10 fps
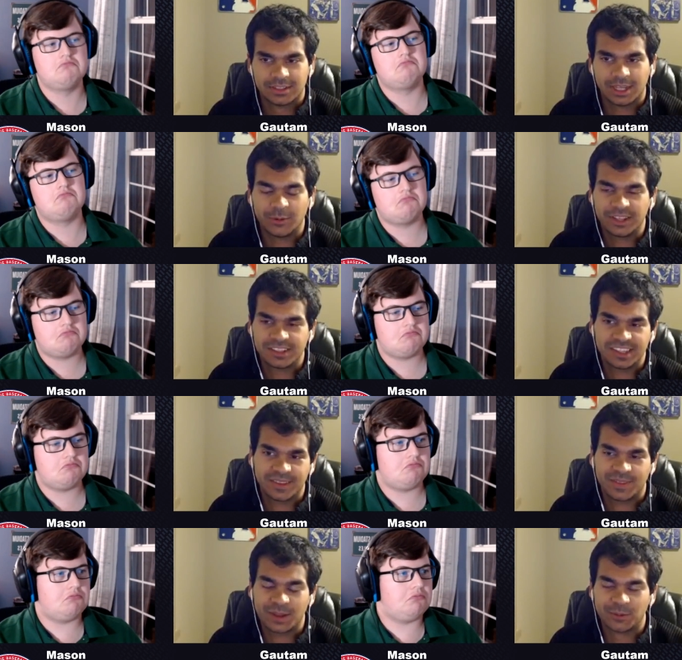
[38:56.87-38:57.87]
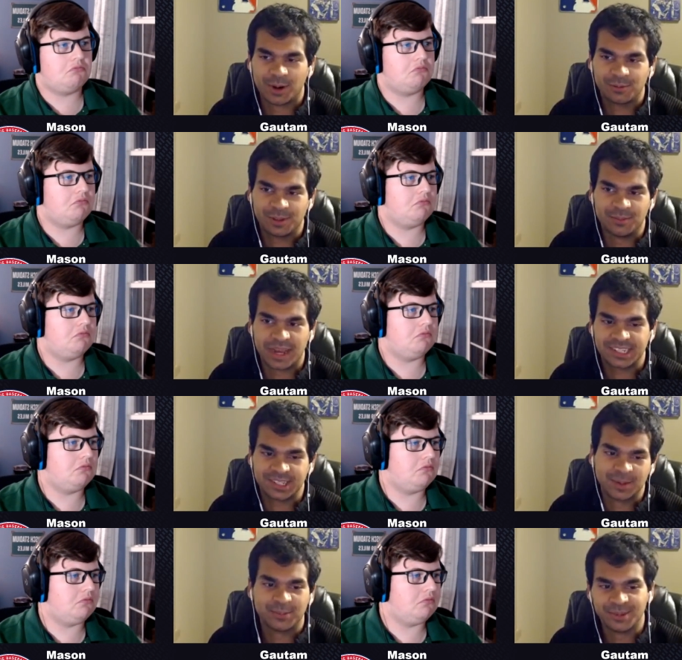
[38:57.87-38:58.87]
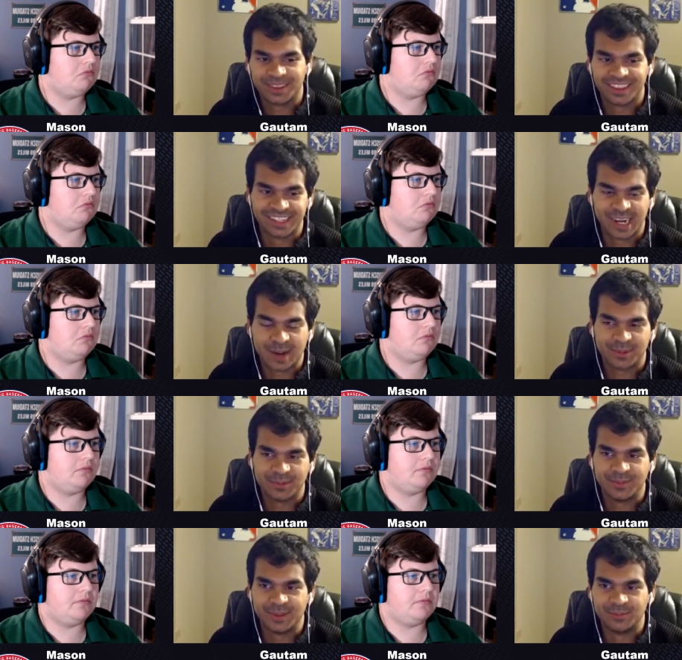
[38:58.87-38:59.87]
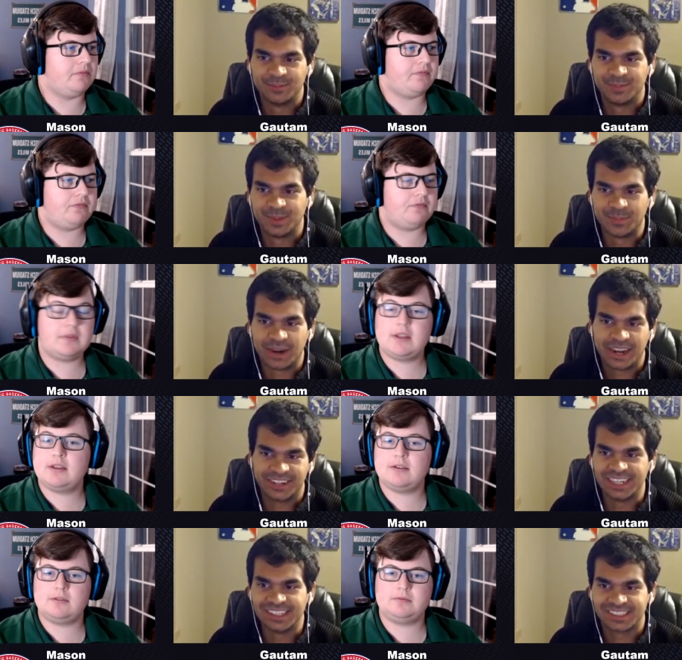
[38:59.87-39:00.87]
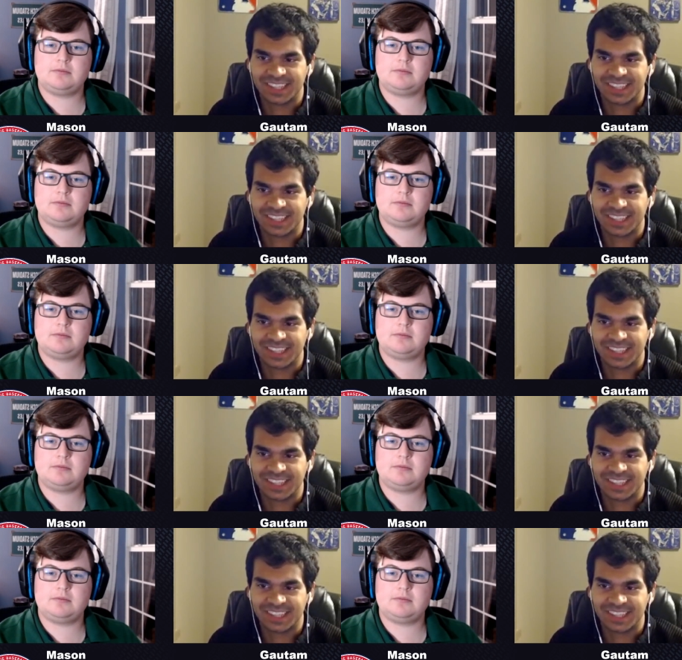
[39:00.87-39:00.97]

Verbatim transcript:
Speaker 1: Yeah, we could say that they roughly match up with the top of the the Padres